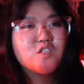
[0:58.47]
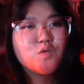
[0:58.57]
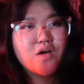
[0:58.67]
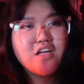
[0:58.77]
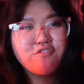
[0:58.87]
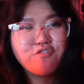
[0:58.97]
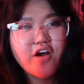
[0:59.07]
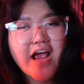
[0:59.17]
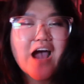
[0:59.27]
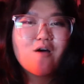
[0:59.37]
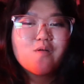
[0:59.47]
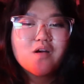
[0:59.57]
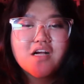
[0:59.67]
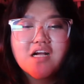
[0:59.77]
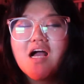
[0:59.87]

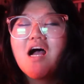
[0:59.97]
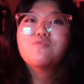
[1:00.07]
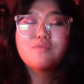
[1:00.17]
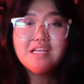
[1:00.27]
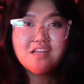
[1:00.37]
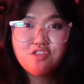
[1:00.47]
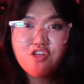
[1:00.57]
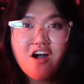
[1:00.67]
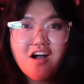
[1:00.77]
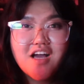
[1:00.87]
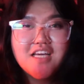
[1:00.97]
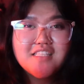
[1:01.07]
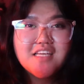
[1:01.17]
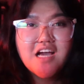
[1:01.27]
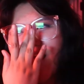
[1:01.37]
24-hour readathon,